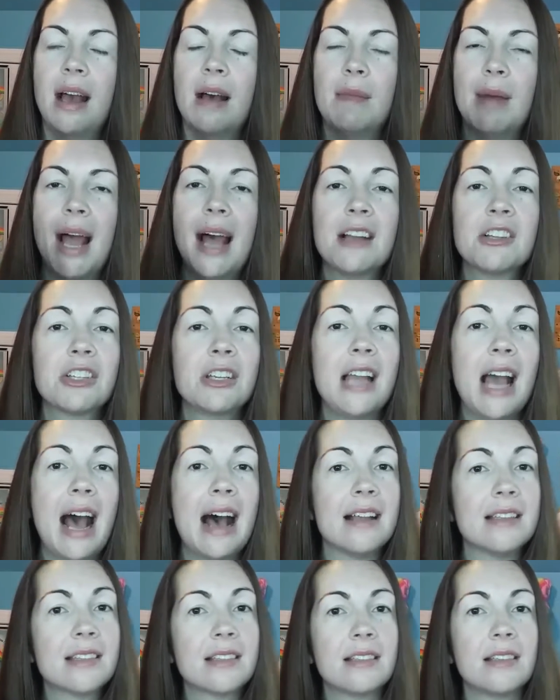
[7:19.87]
I actually
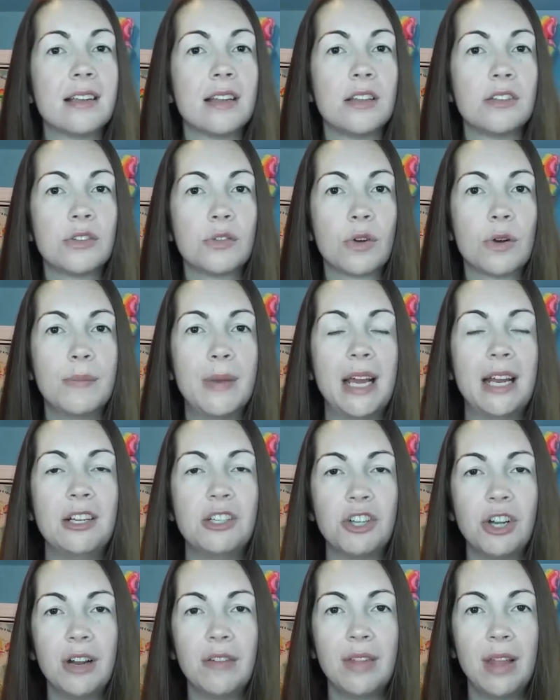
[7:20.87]
asked the store
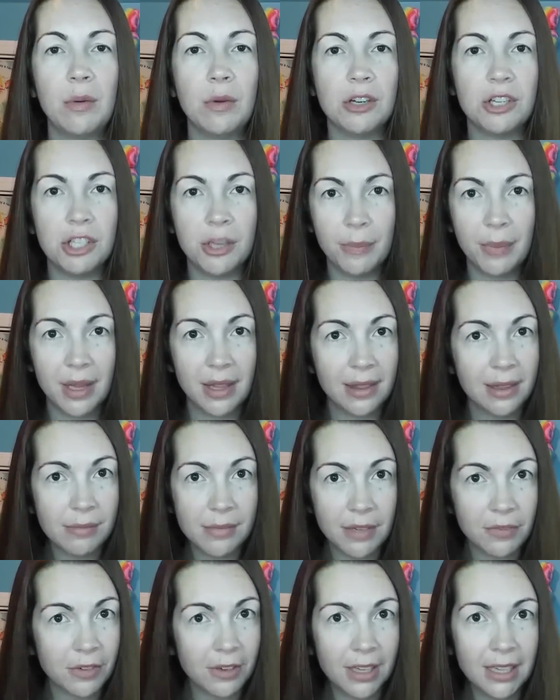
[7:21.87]
manager if they were shipping
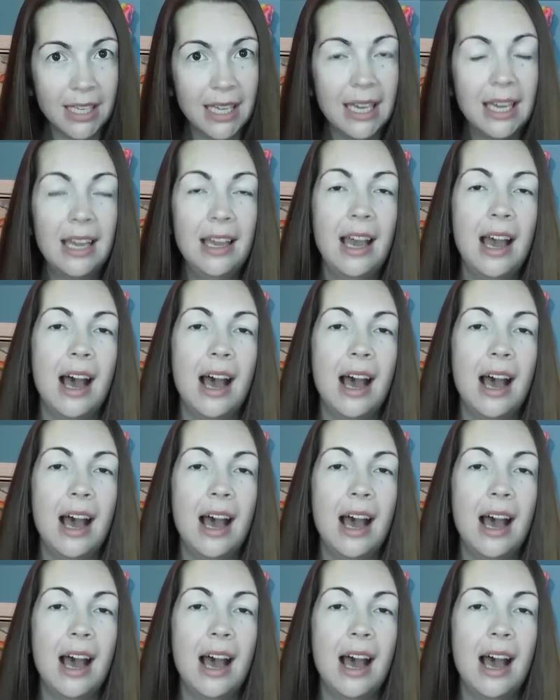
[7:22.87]
them differently.